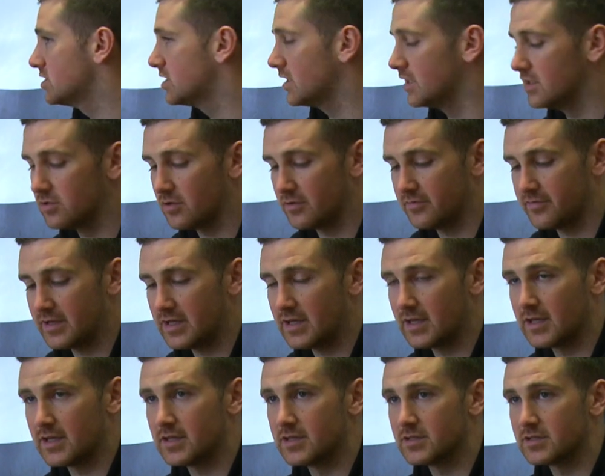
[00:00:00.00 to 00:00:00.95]
Shane Duffy,
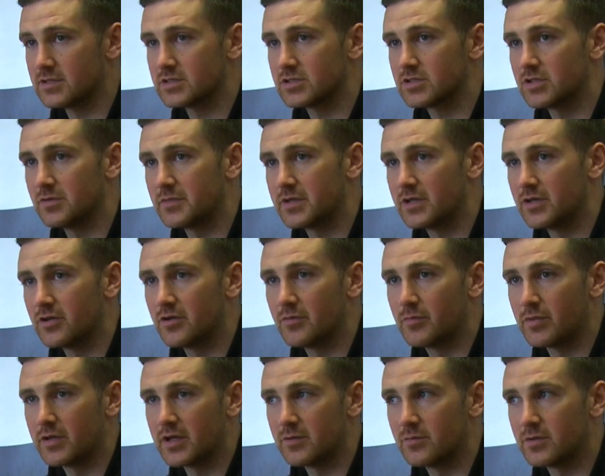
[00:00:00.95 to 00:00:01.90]
somebody who I
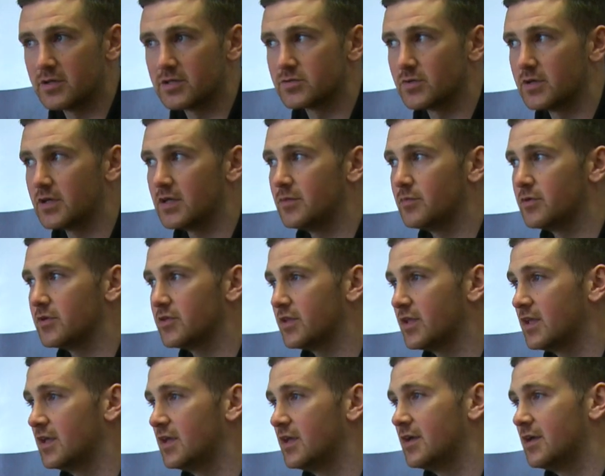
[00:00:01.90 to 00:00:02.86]
played with as well, but
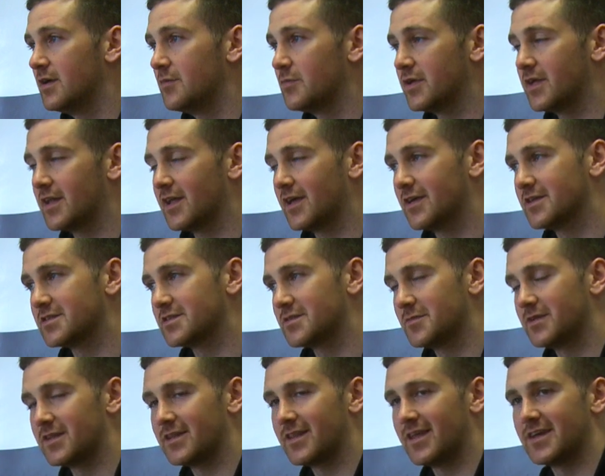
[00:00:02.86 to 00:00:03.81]
played against him
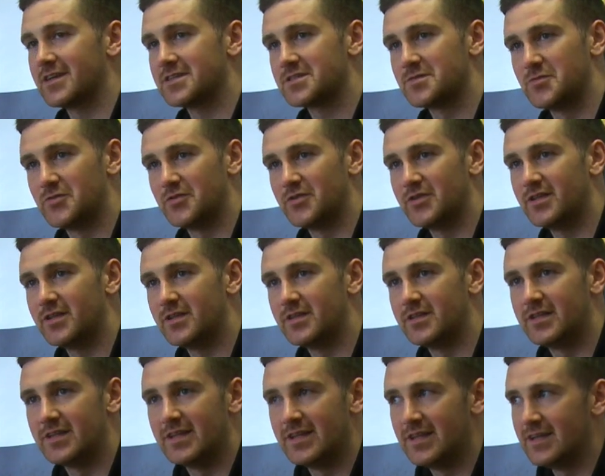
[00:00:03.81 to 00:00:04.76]
in a testimonial,
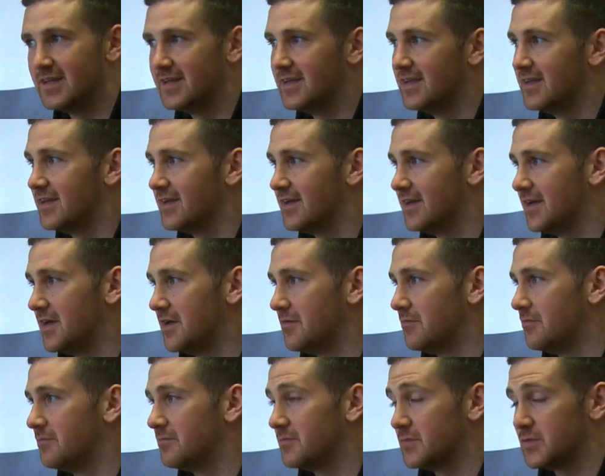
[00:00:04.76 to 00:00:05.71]
and
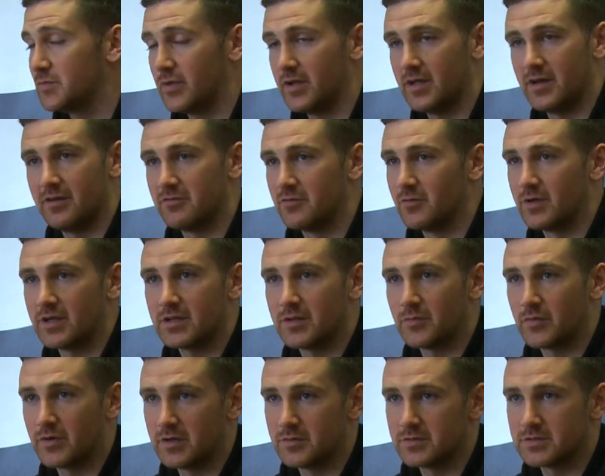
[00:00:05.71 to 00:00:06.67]
um, he's playing every week in the
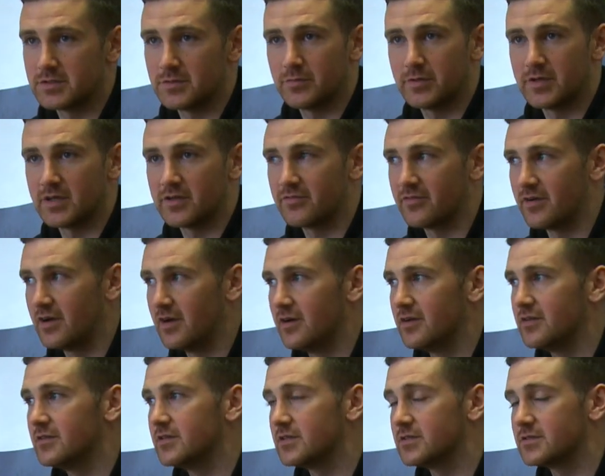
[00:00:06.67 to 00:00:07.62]
Premiership. Plays for
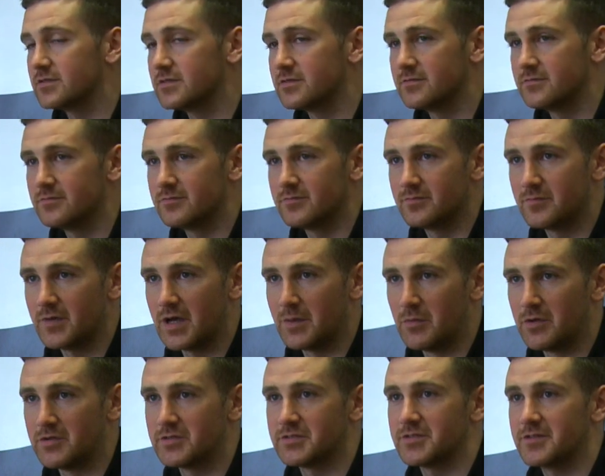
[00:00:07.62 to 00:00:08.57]
Ireland. He's a
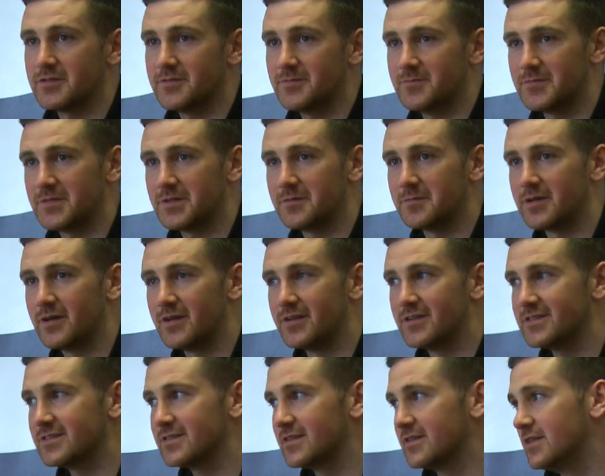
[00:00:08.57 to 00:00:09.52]
monster, to be
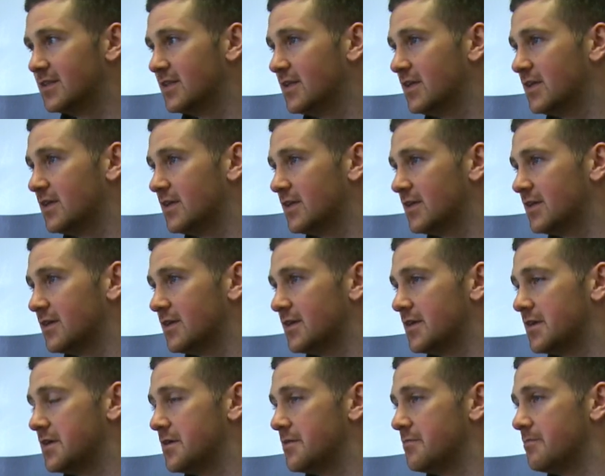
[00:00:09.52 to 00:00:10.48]
honest, and
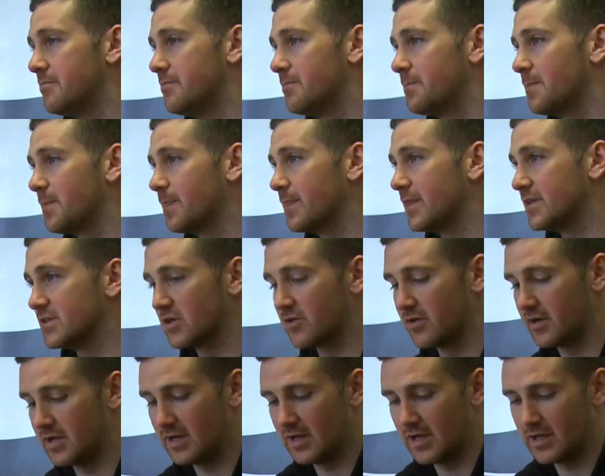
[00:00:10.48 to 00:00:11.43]
um, he's a
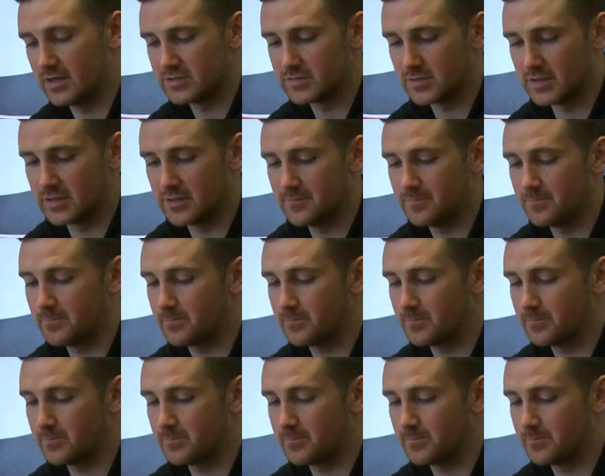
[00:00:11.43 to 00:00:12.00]
great lad as well.